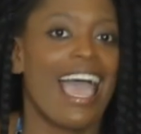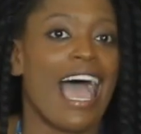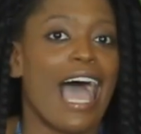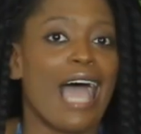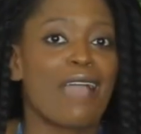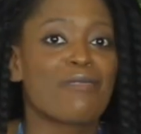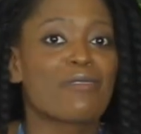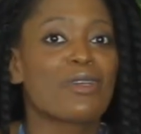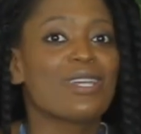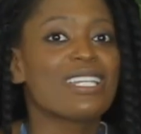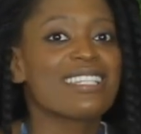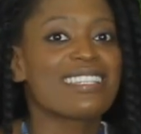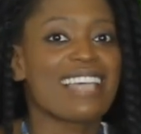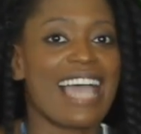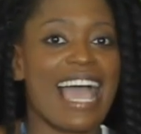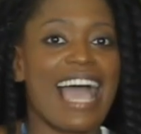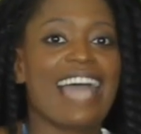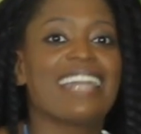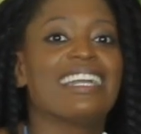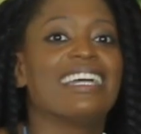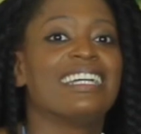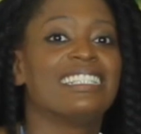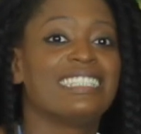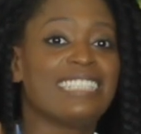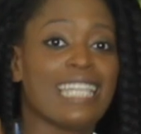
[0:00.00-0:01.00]
I'm going to
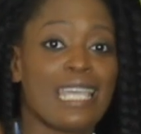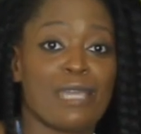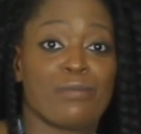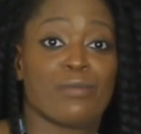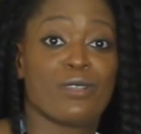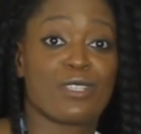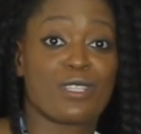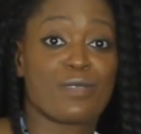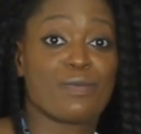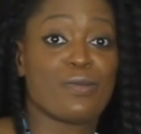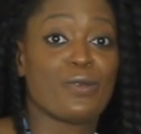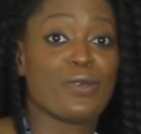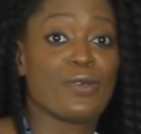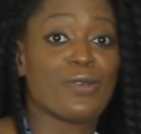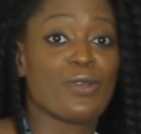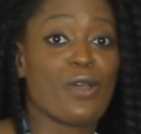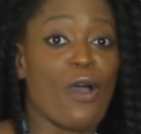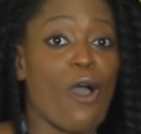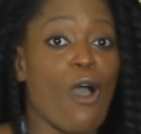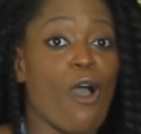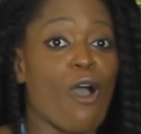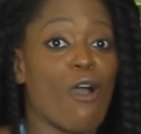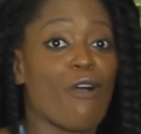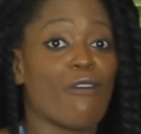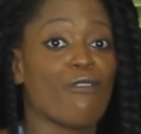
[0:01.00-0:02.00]
add a tablespoon
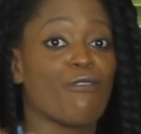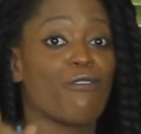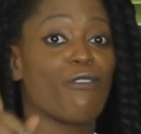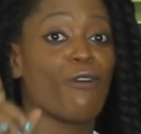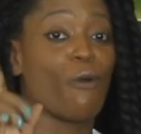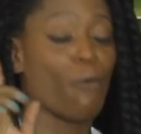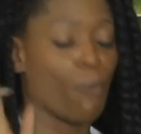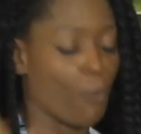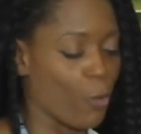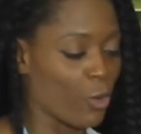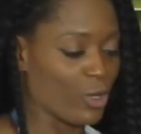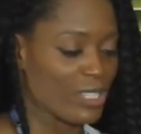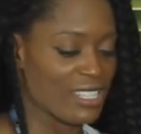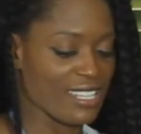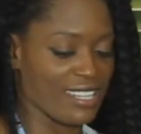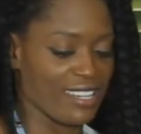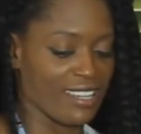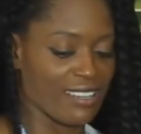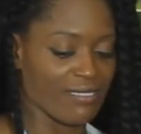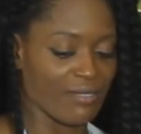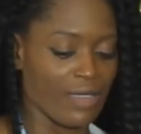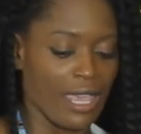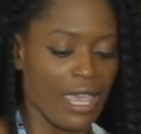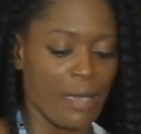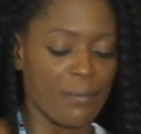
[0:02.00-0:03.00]
of
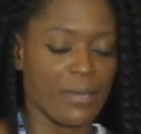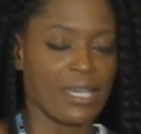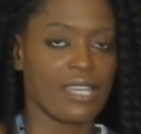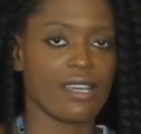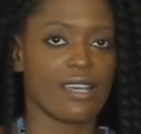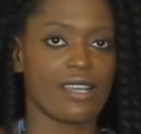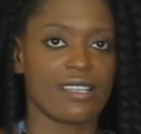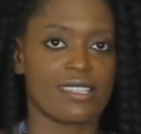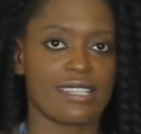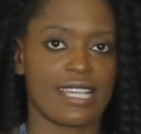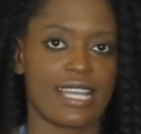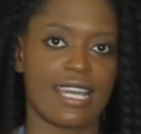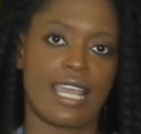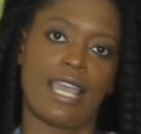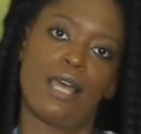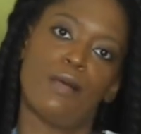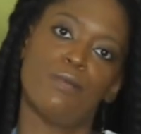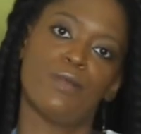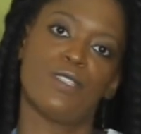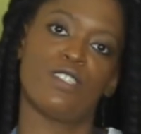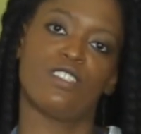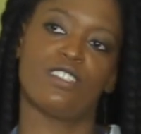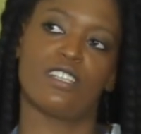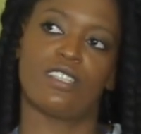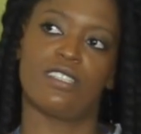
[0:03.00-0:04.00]
water because it
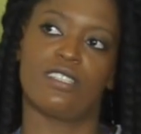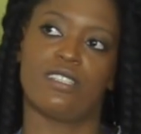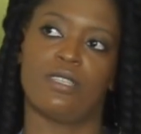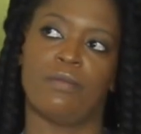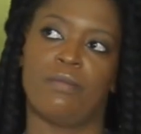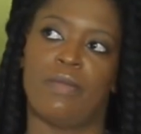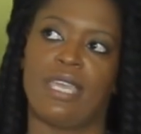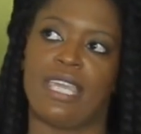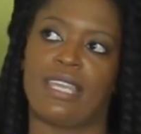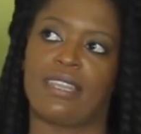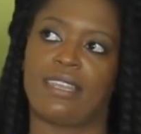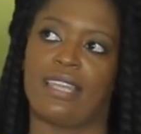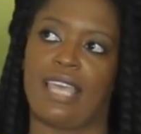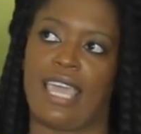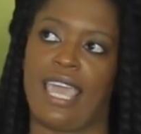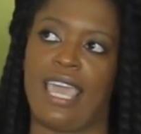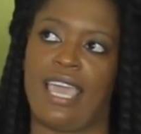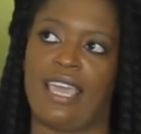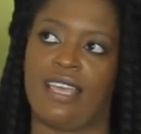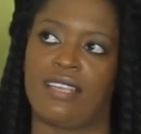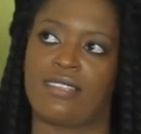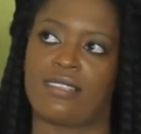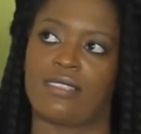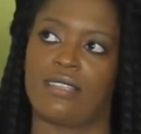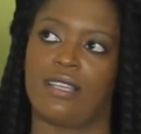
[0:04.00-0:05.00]
helps just to make the
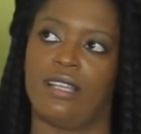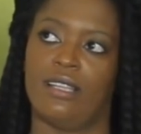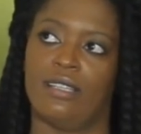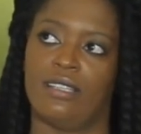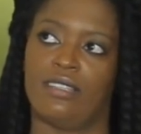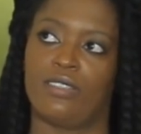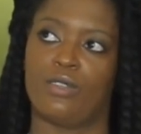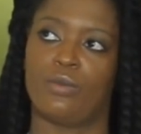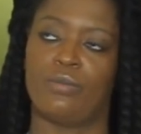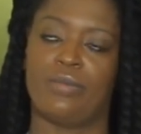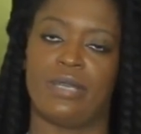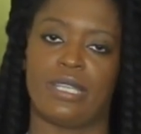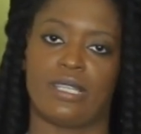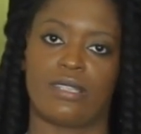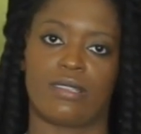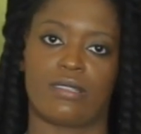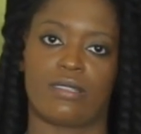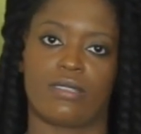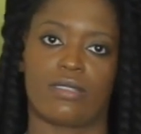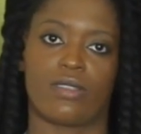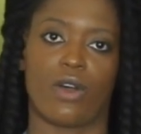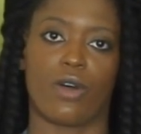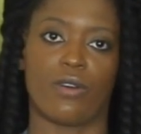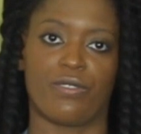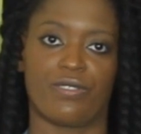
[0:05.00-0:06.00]
eggs a little bit
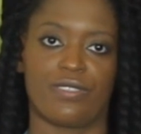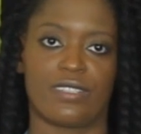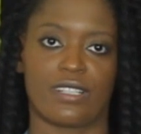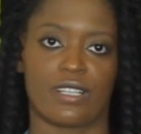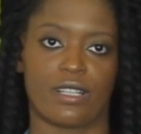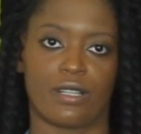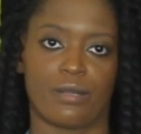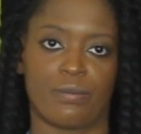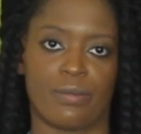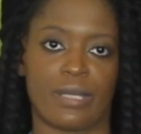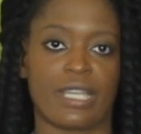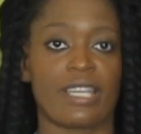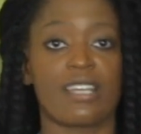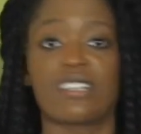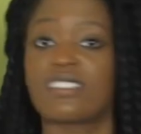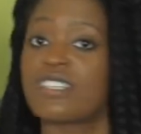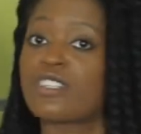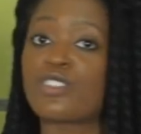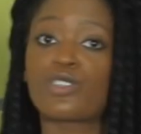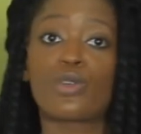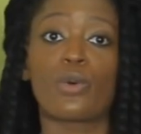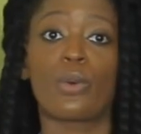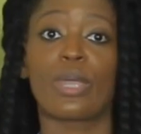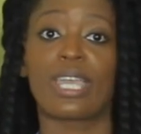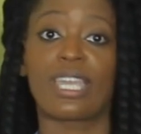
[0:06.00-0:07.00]
softer because
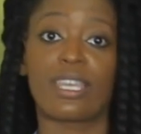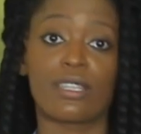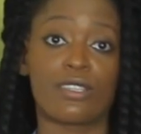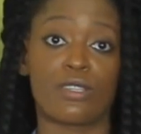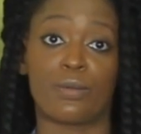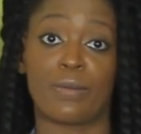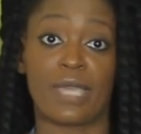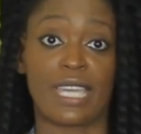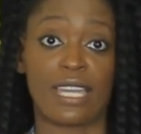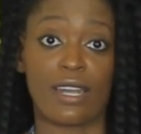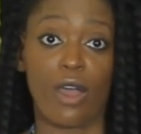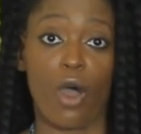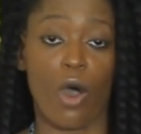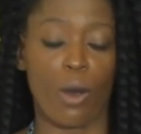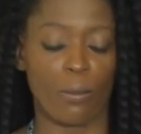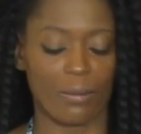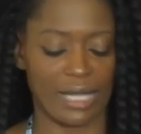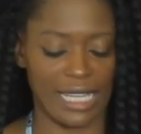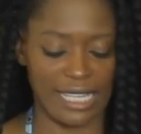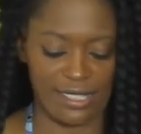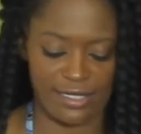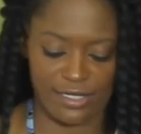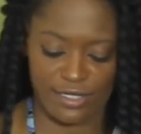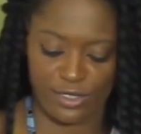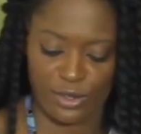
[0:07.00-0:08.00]
it's going to be an
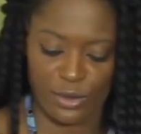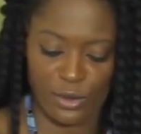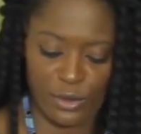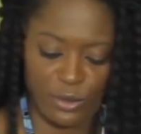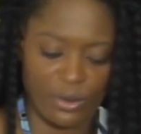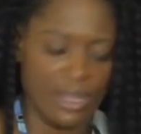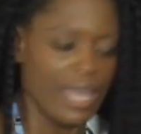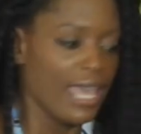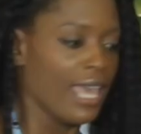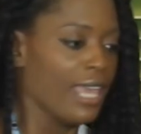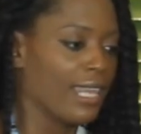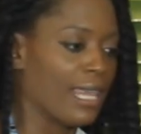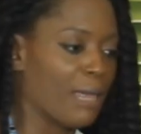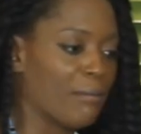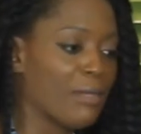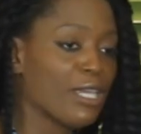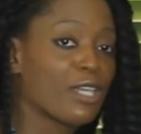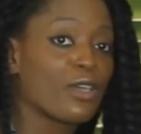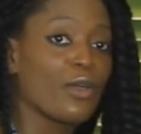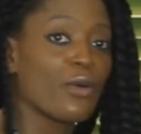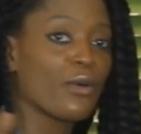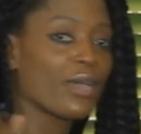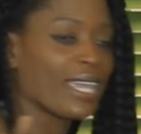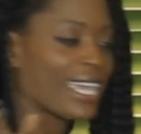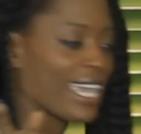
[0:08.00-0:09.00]
omelet. So let me
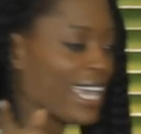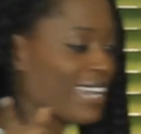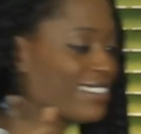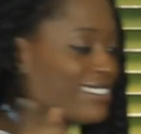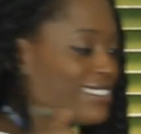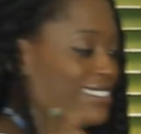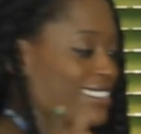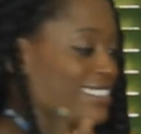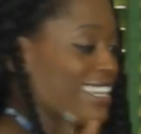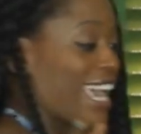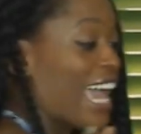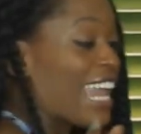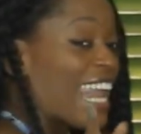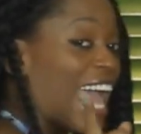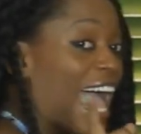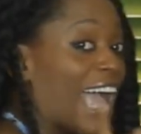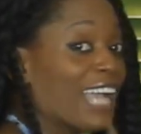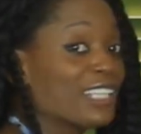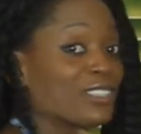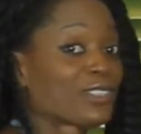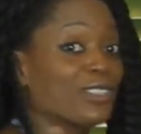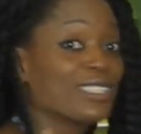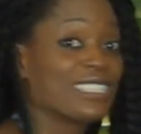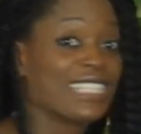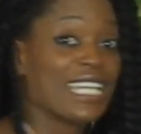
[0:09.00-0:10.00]
go get an
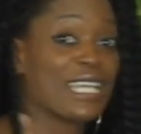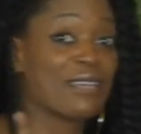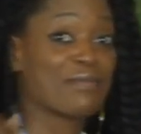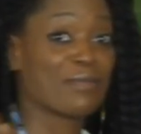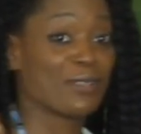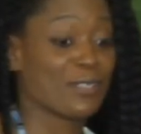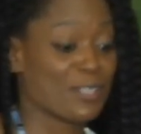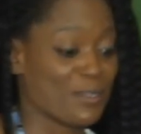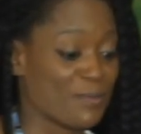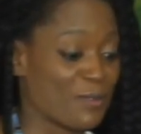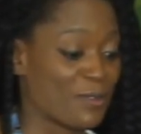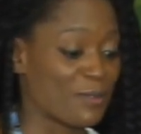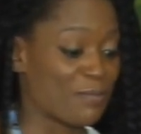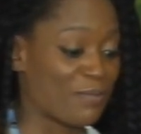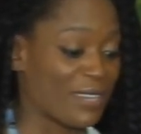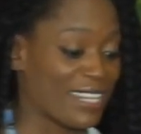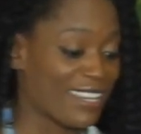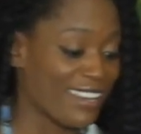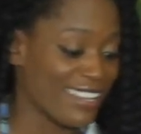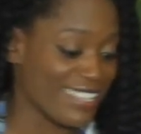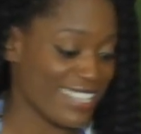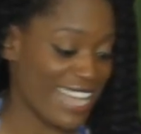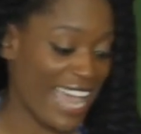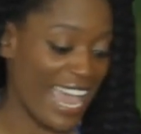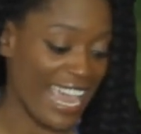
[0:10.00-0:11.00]
actual tablespoon
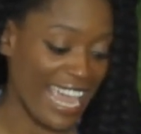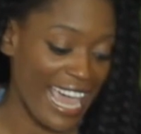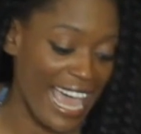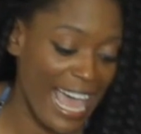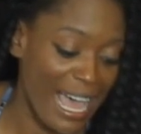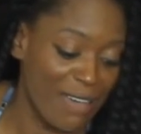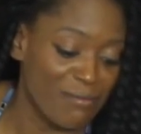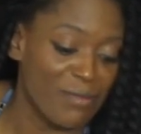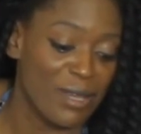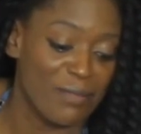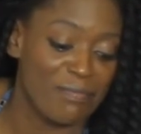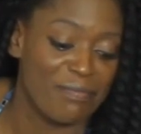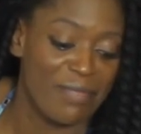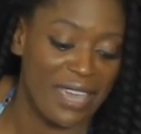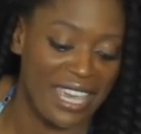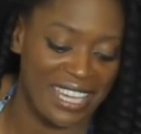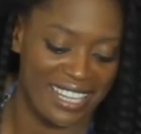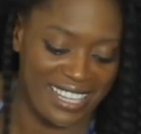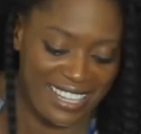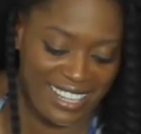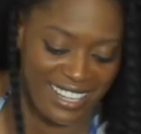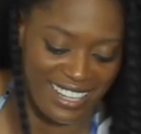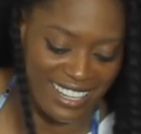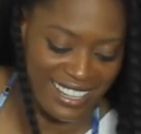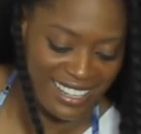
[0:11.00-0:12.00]
because I am a
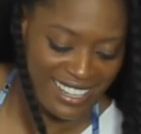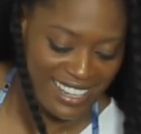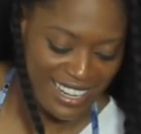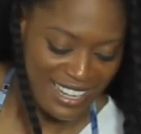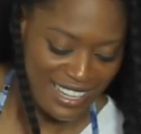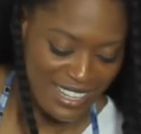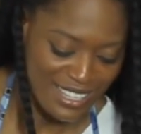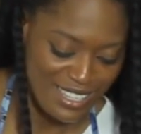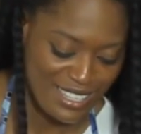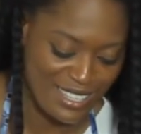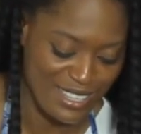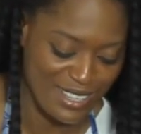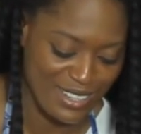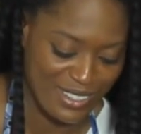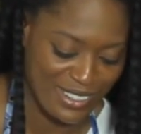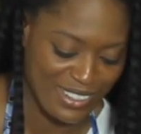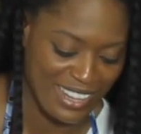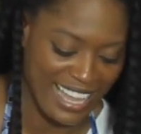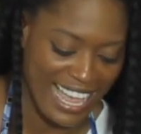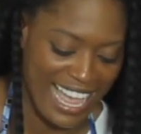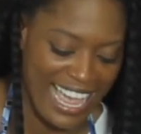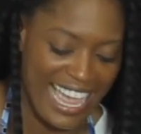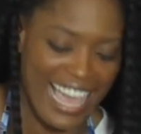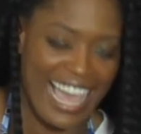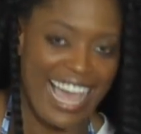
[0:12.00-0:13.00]
baker,
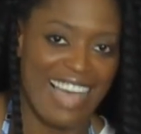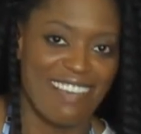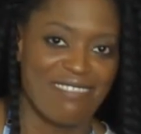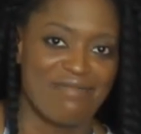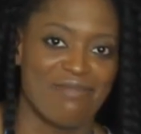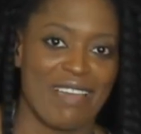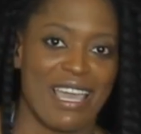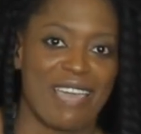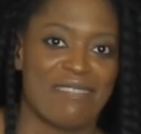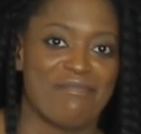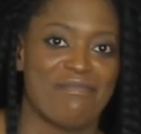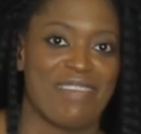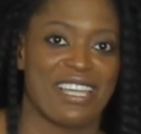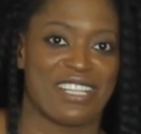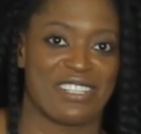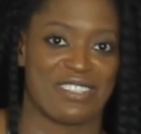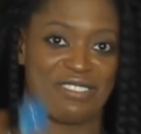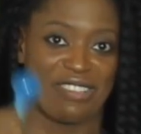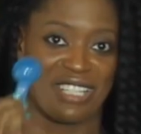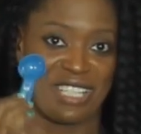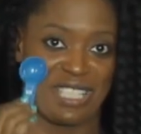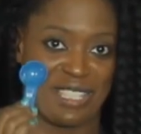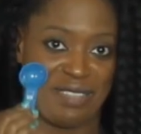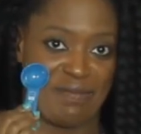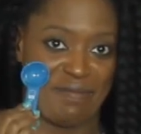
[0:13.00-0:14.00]
so I have my
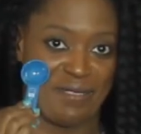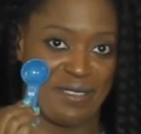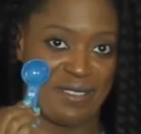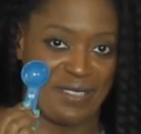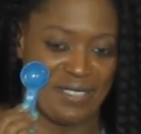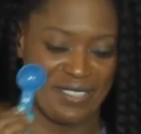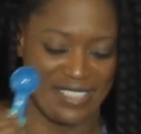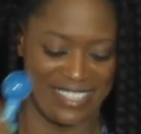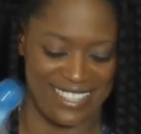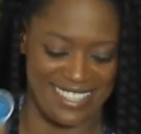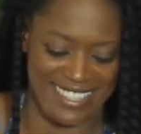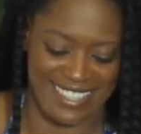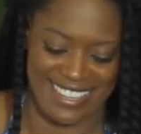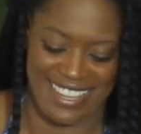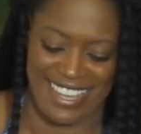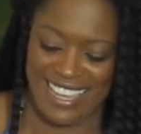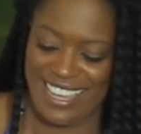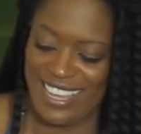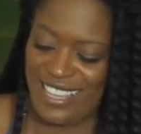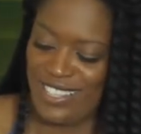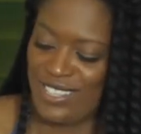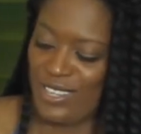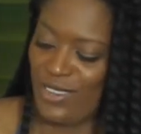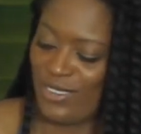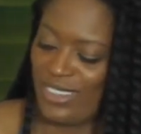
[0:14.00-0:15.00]
measuring spoons.
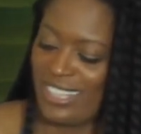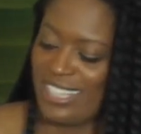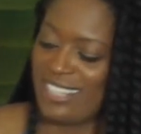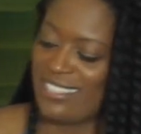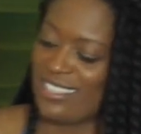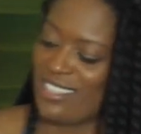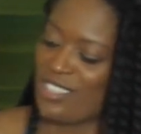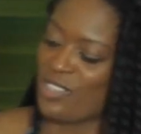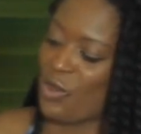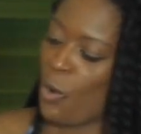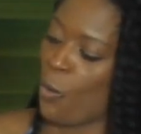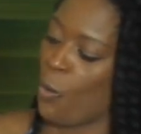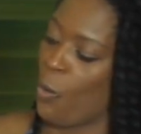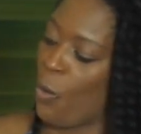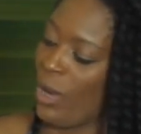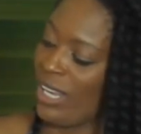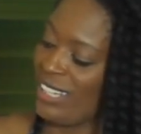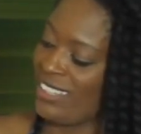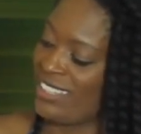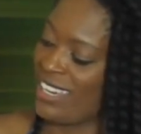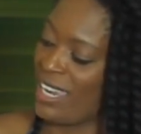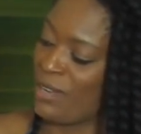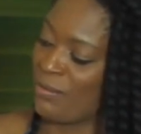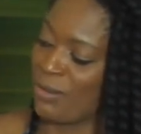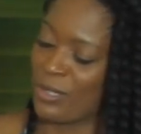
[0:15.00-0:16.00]
So this is
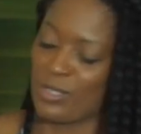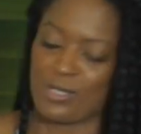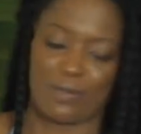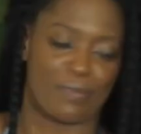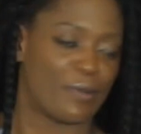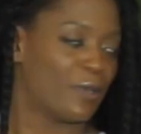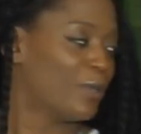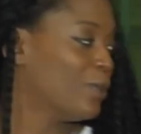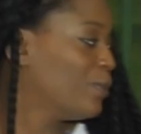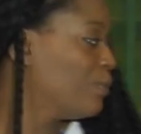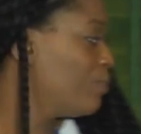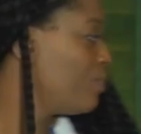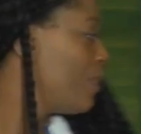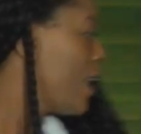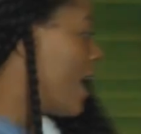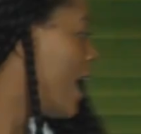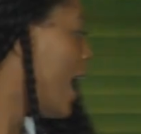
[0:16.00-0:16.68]
1 tablespoon,